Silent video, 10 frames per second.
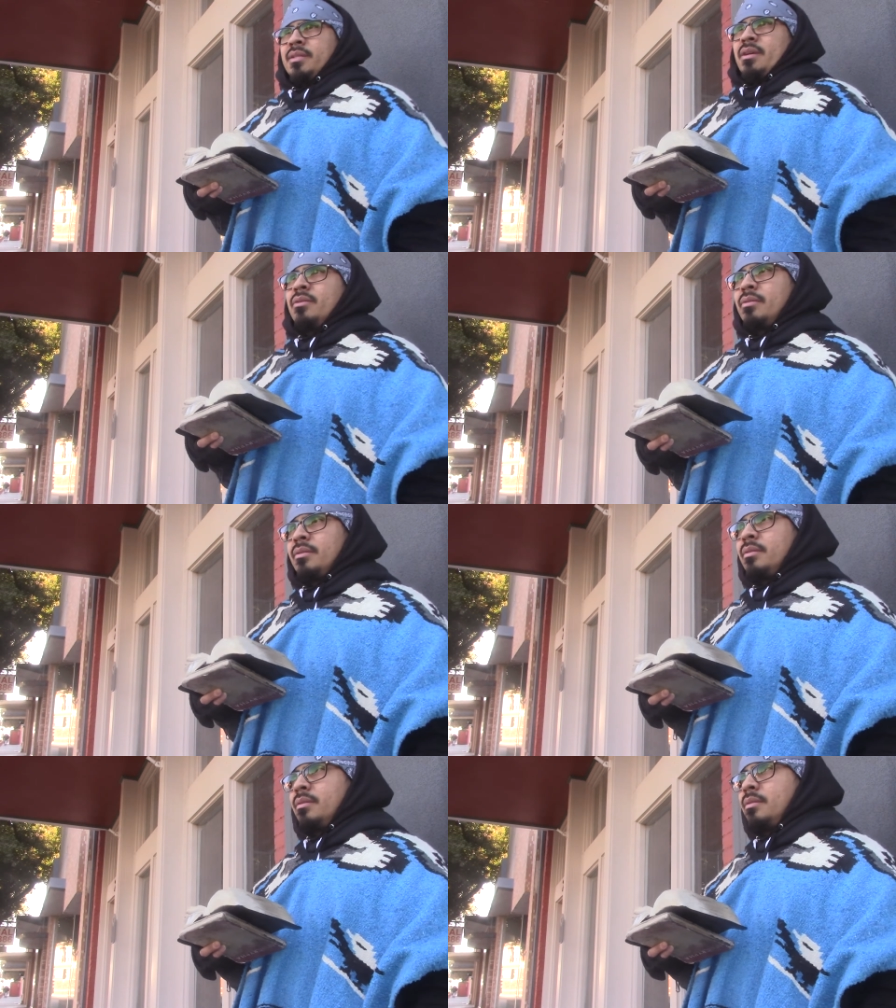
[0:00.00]
zeal.
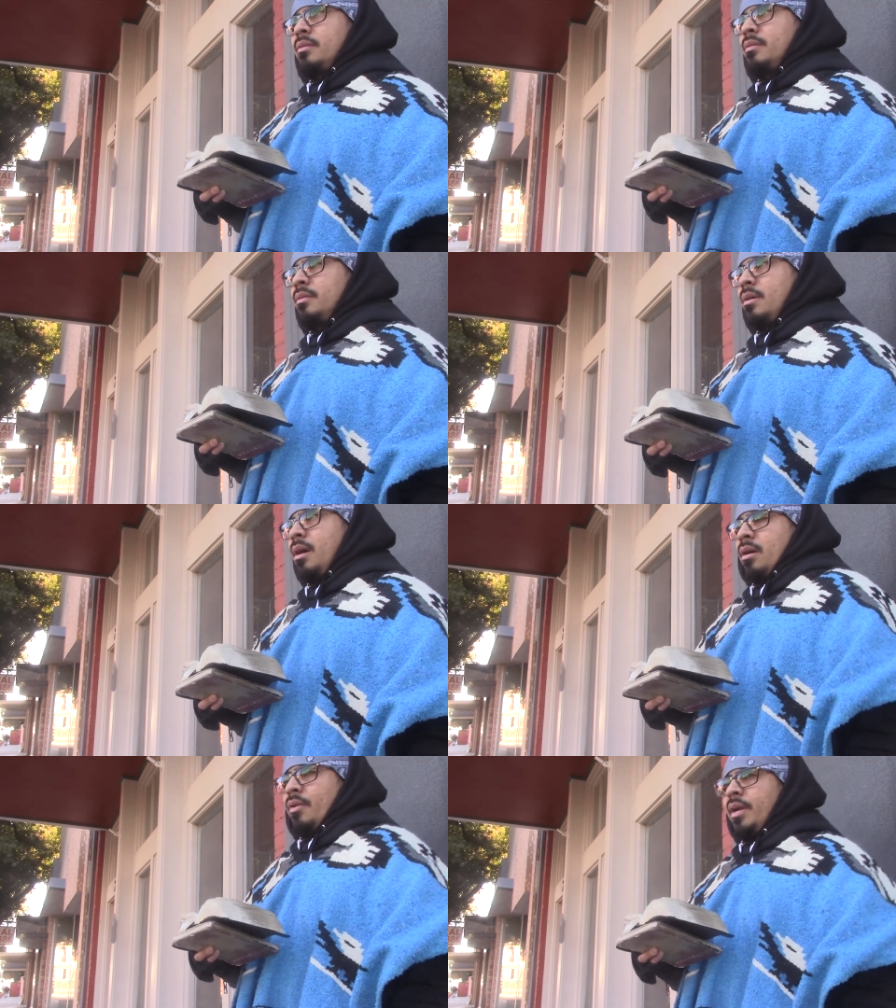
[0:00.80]

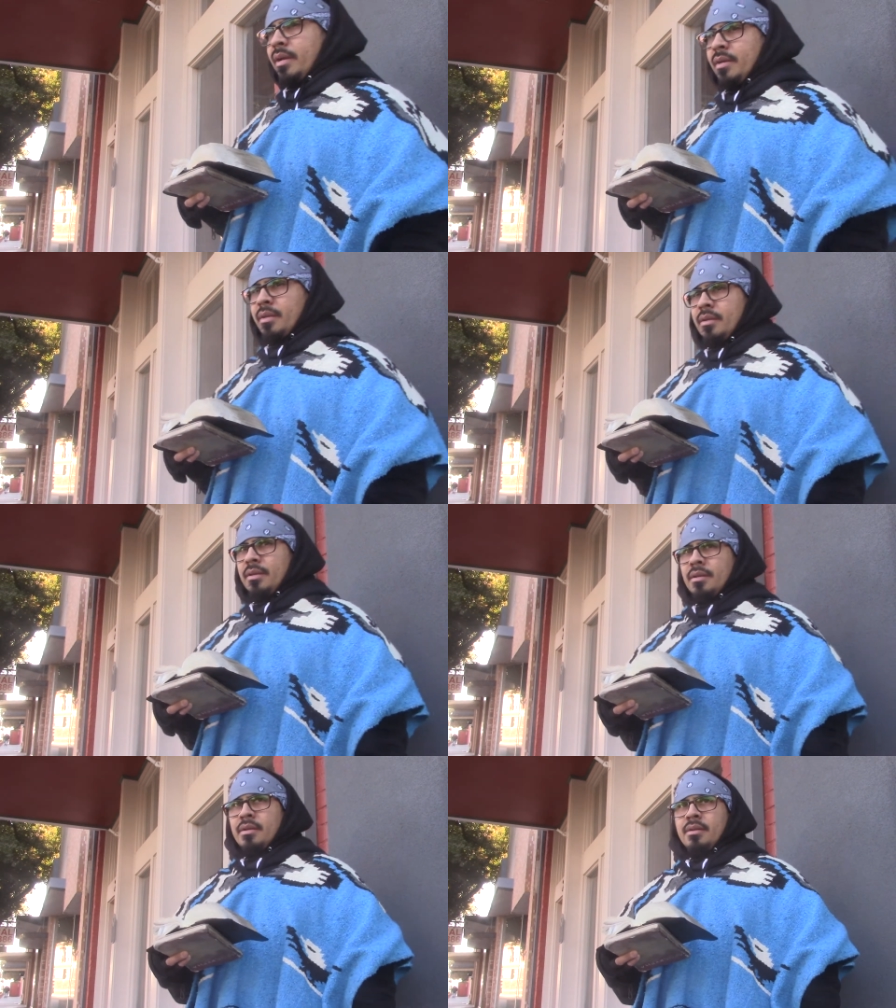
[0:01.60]
Hungry.
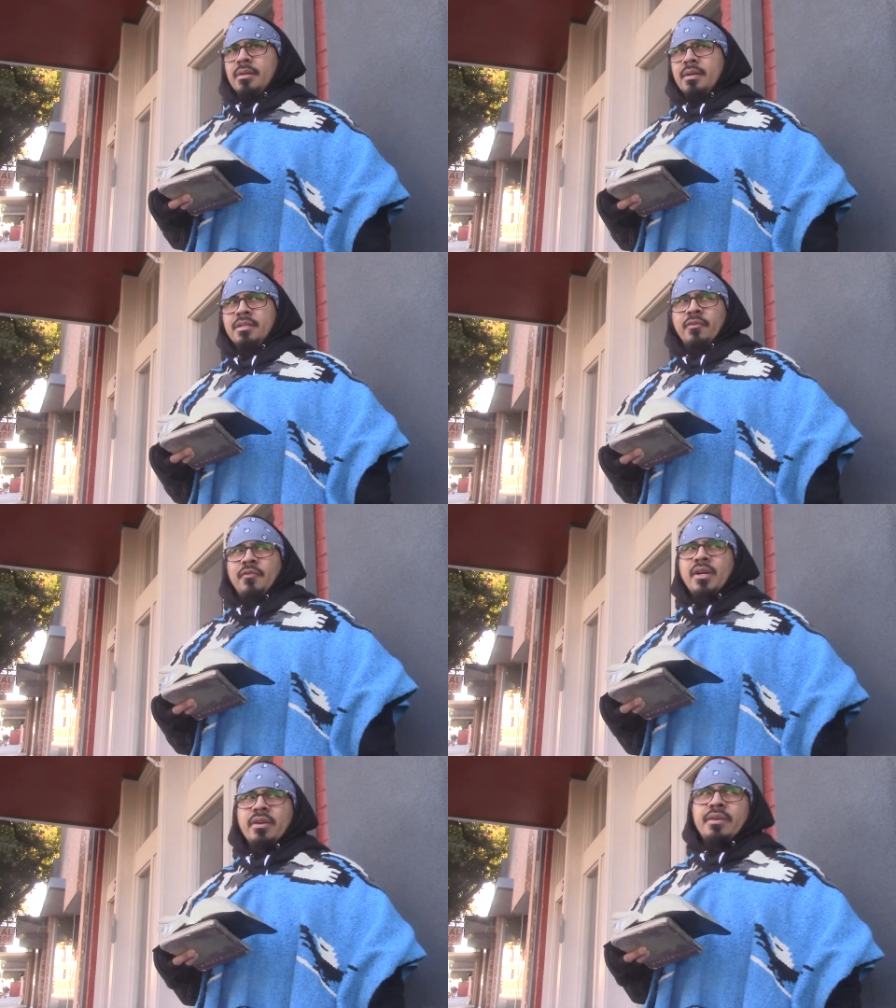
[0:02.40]
That's a
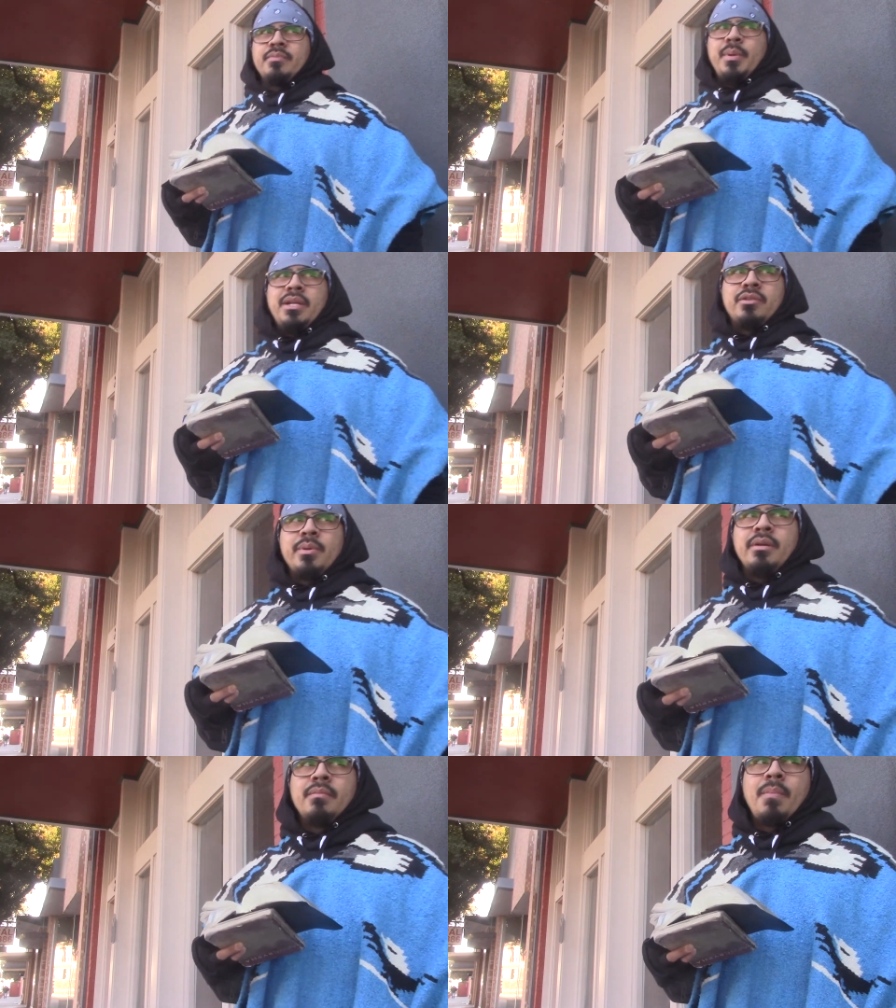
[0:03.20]
figure of speech, man.